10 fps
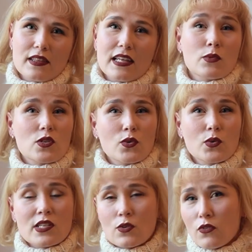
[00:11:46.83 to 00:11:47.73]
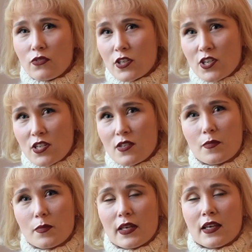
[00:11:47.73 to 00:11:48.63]
It was taught in
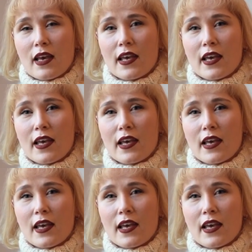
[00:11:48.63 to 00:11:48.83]
orphanages, being